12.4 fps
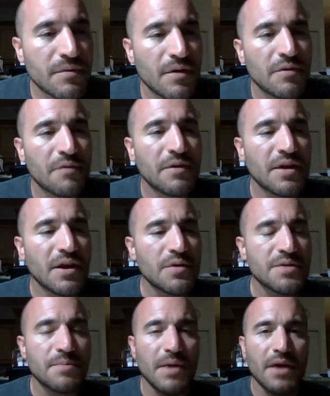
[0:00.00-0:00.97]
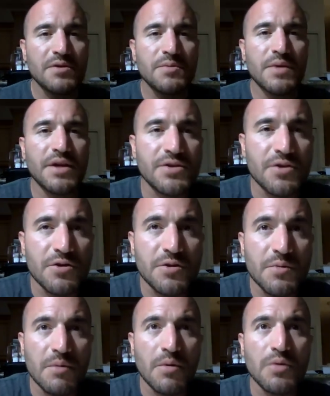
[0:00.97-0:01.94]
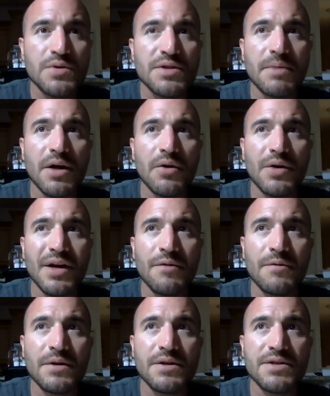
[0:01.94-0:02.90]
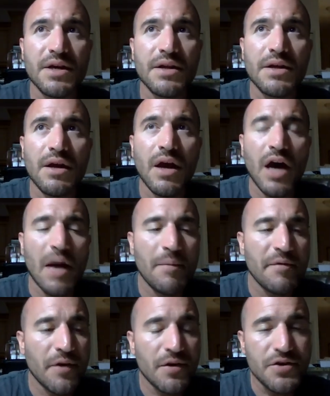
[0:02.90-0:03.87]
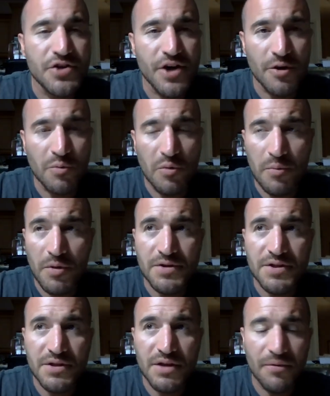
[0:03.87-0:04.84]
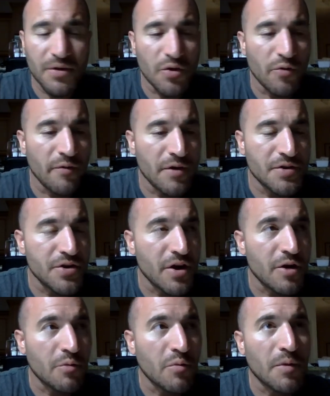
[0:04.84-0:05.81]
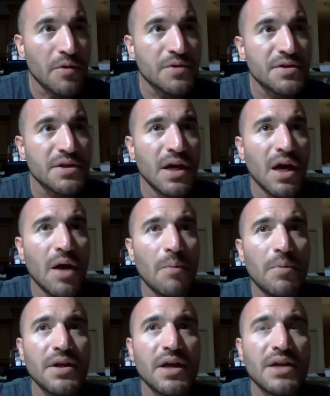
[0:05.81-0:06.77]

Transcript: the thing that always bothers me and concerns me the most about anything is that I'm a very charitable person. I think you're a very charitable person. But